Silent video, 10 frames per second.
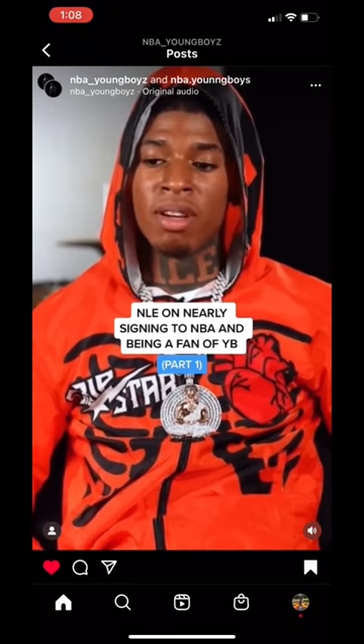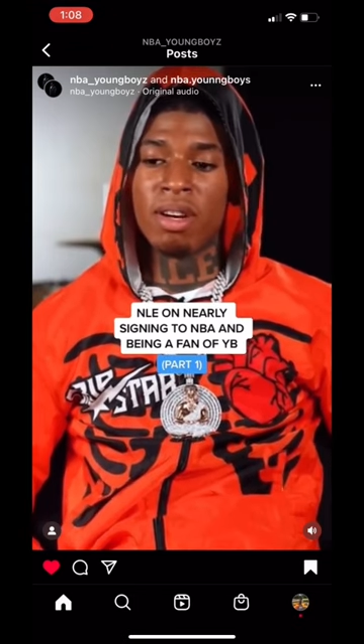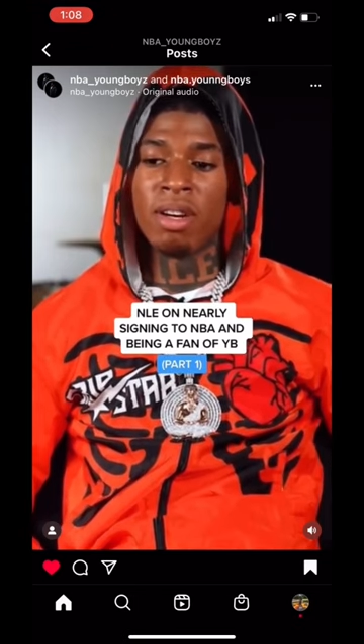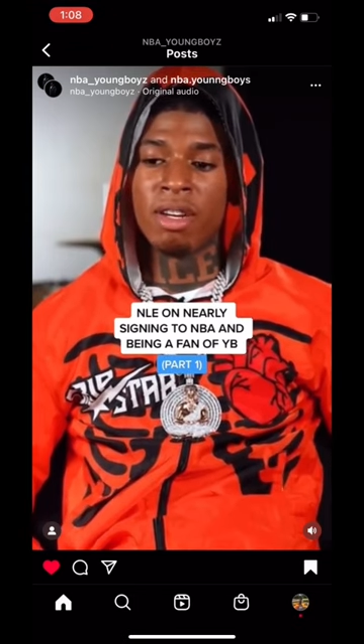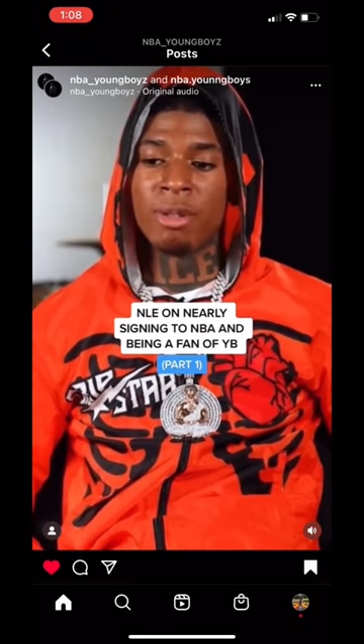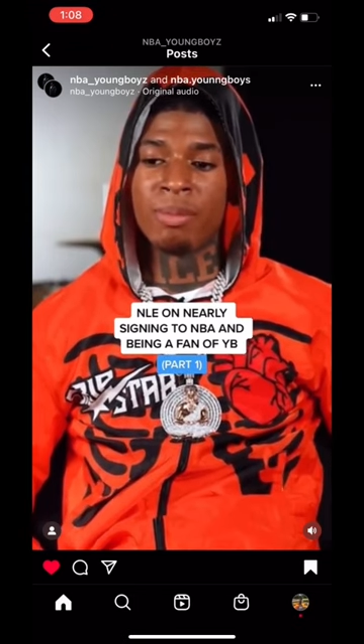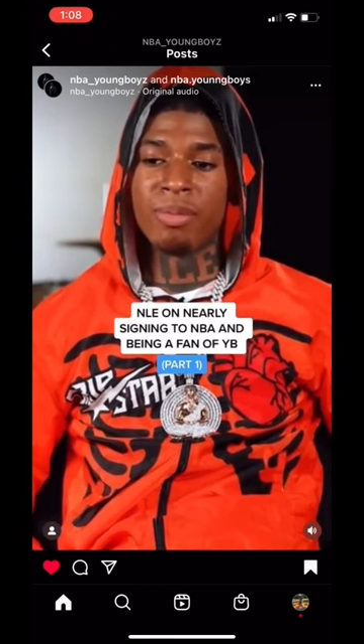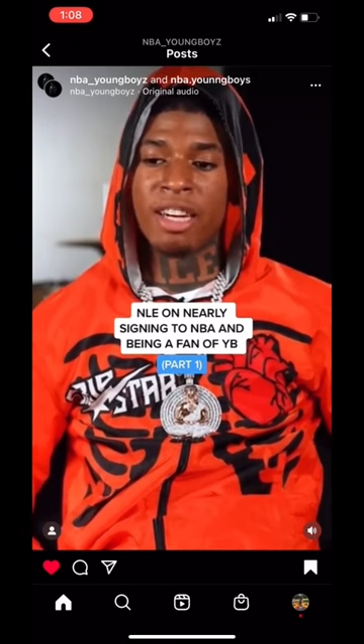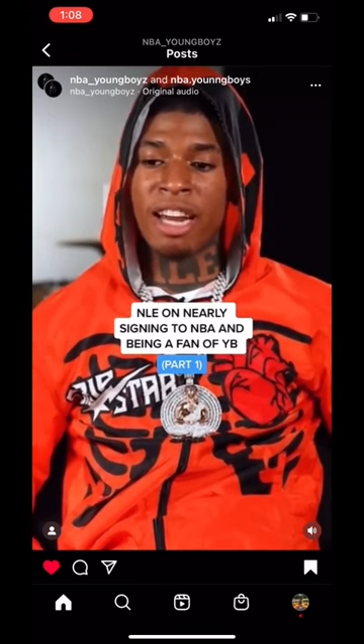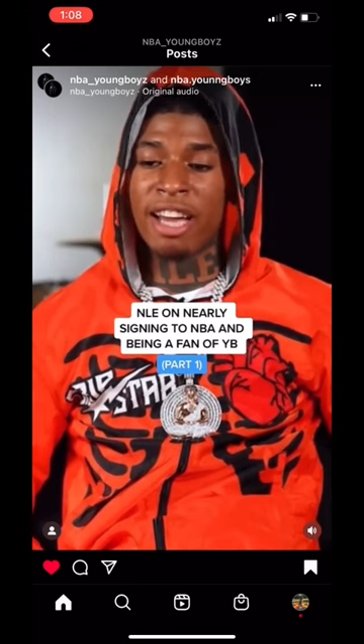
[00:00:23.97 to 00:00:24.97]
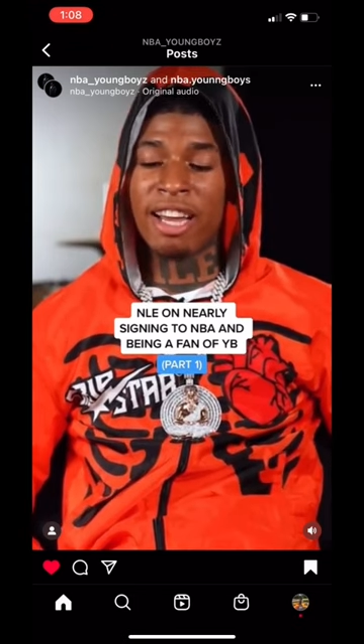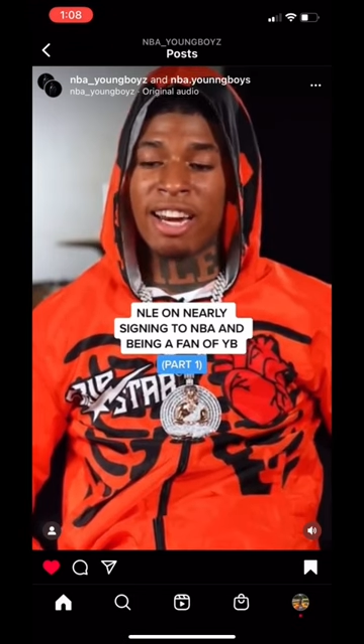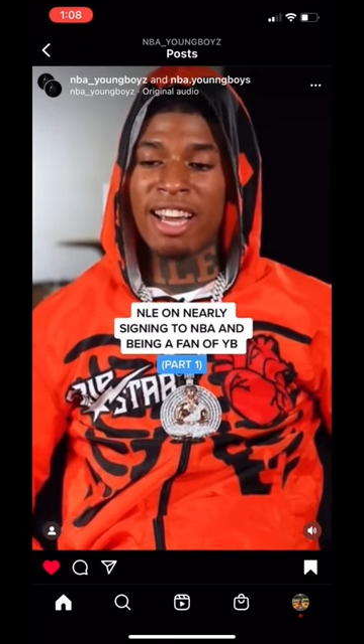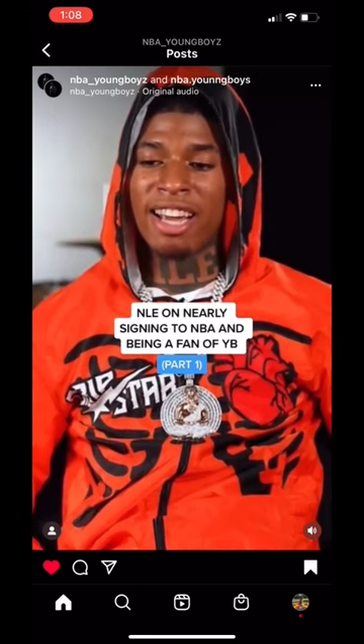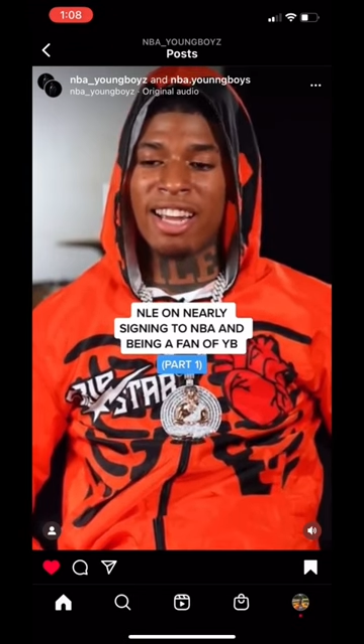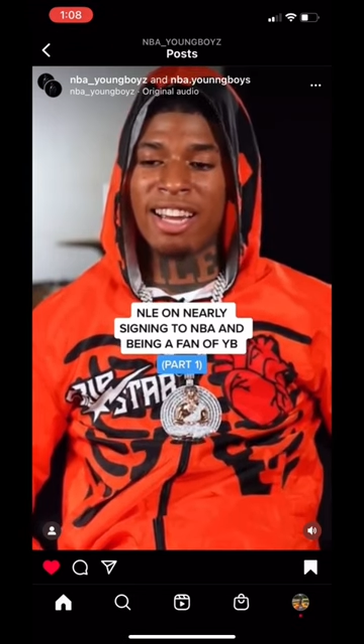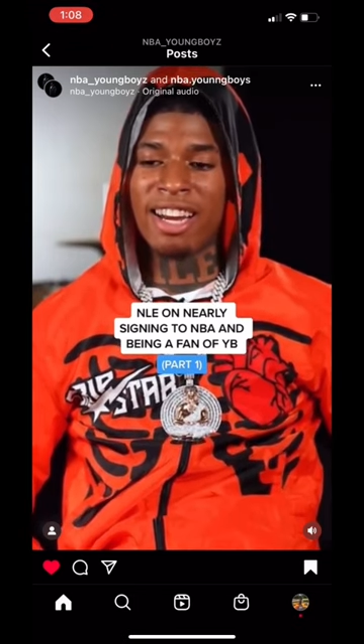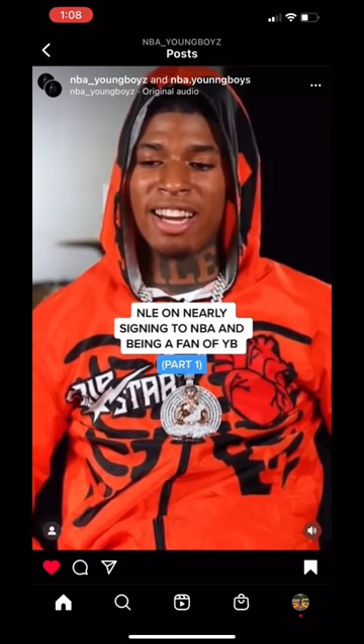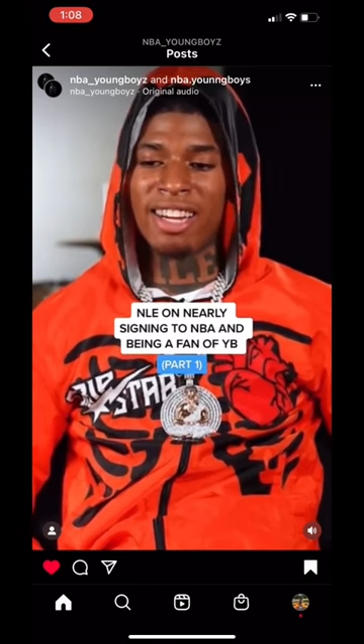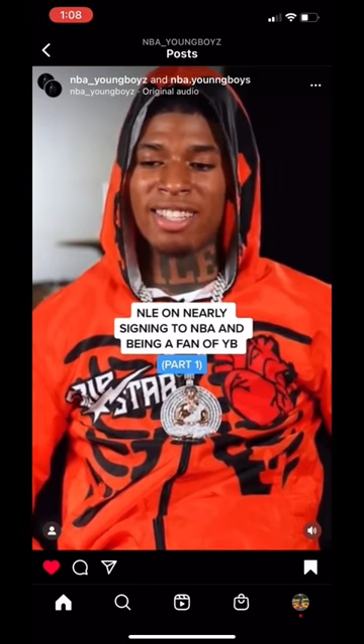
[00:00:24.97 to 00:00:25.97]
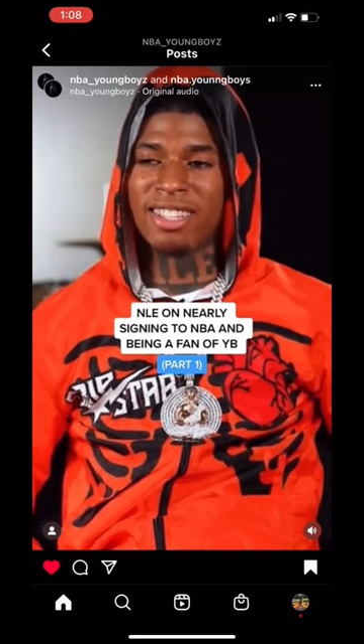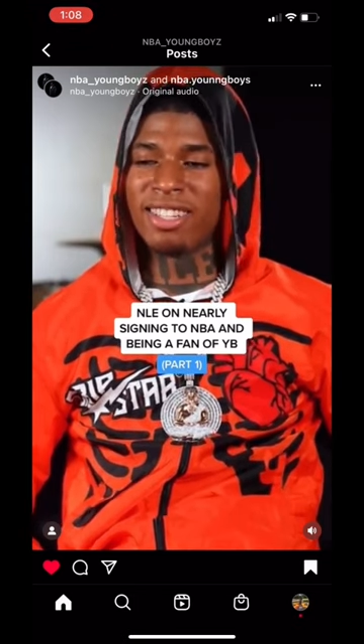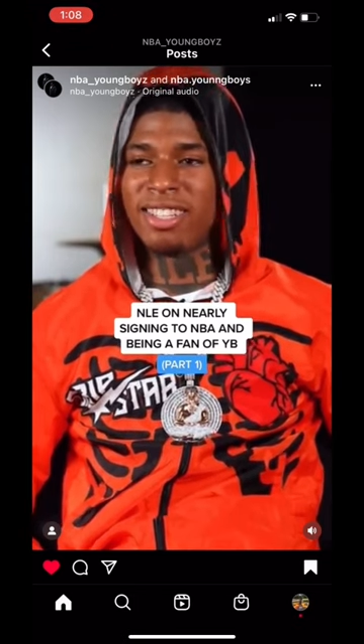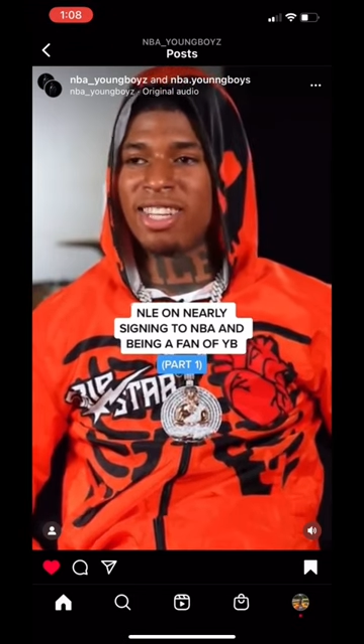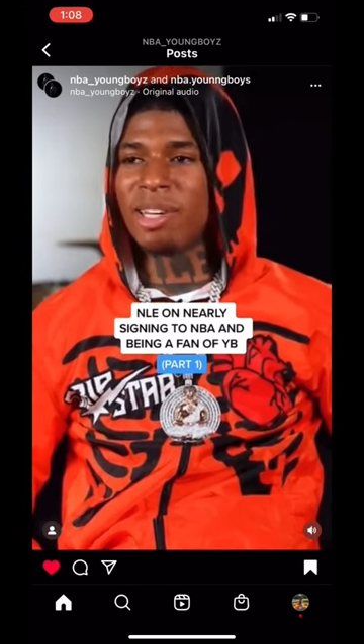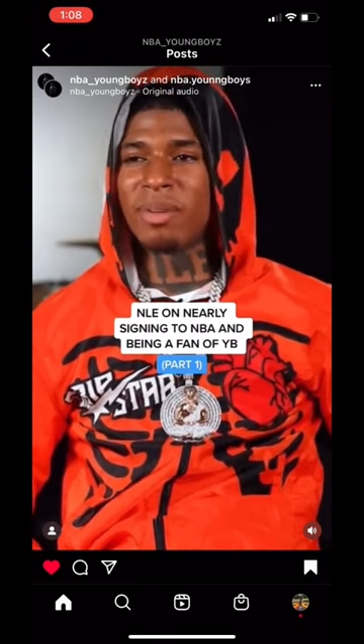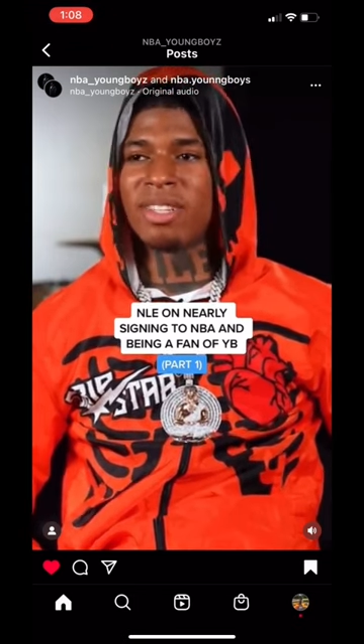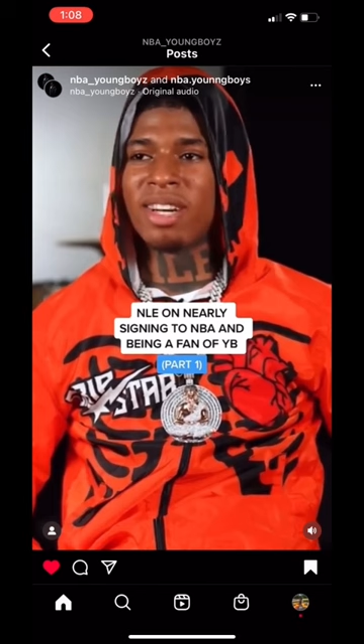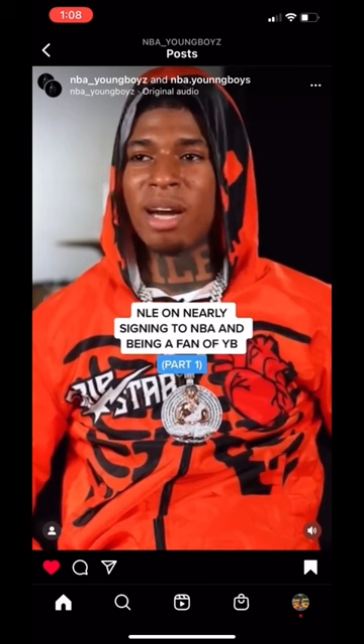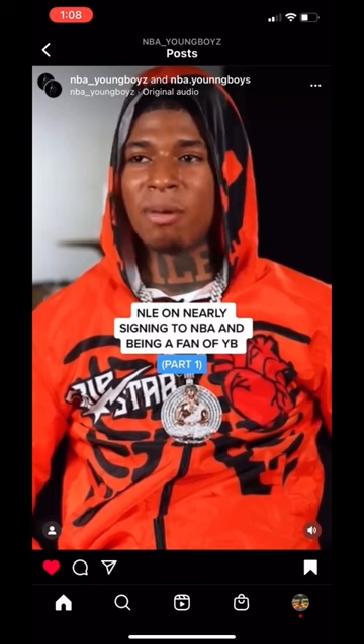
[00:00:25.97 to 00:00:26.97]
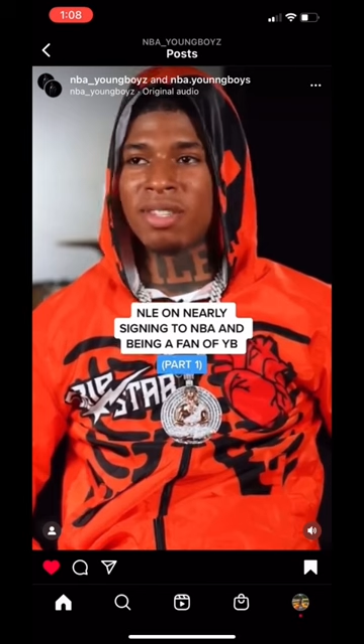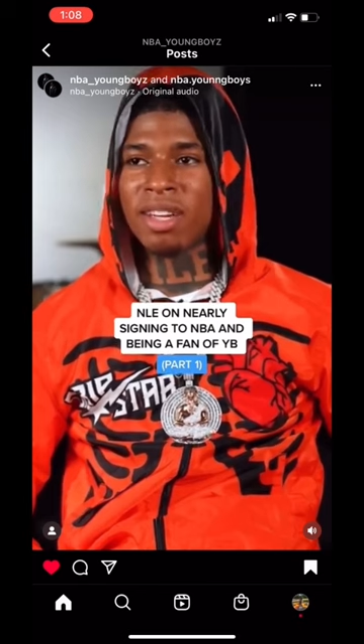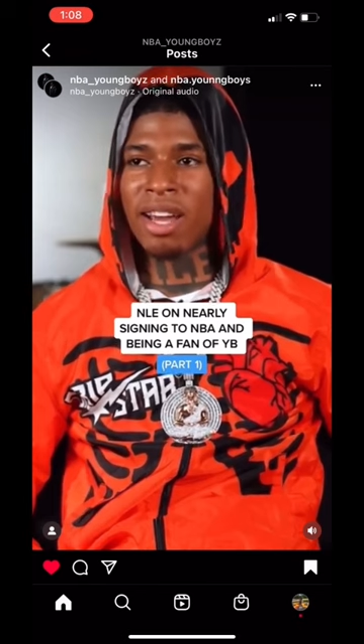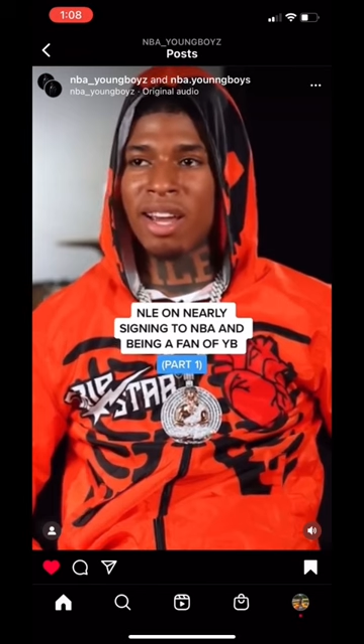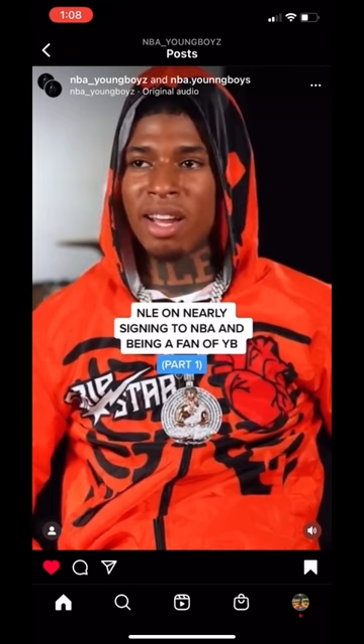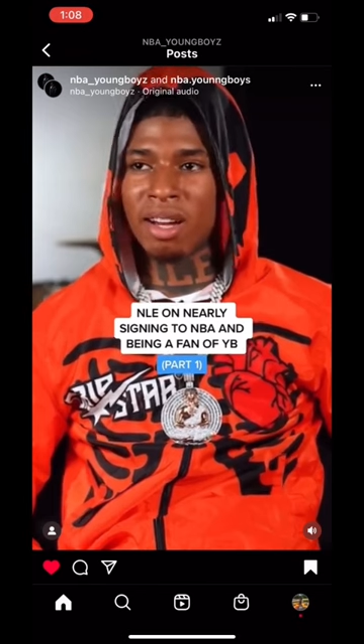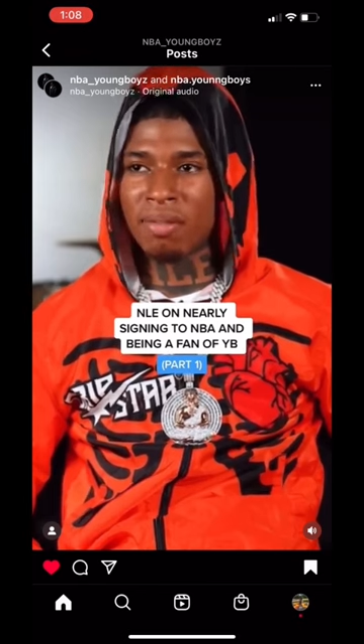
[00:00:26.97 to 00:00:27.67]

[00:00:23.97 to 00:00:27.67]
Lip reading: I didn't see the DM until I was signed.